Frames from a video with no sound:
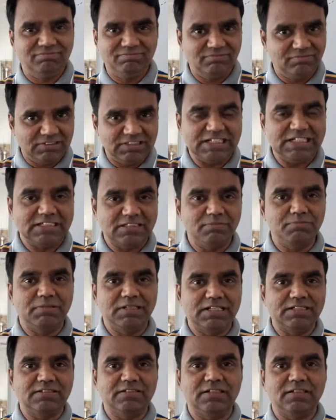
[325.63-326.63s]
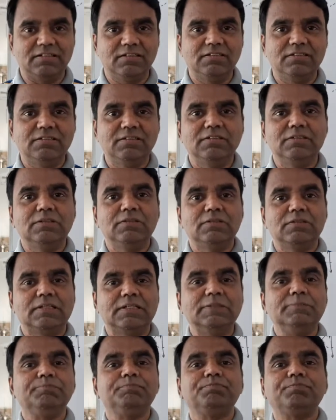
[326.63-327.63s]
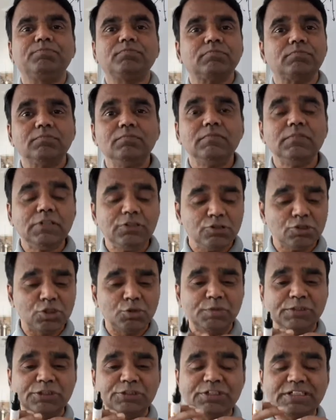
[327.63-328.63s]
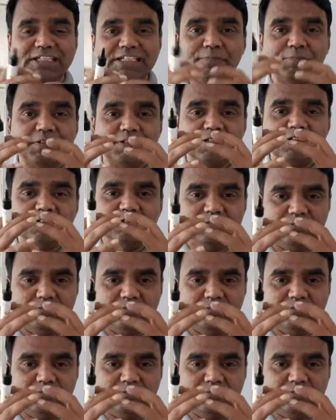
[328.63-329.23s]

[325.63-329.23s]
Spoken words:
It's as simple as that, right? So whether you keep it in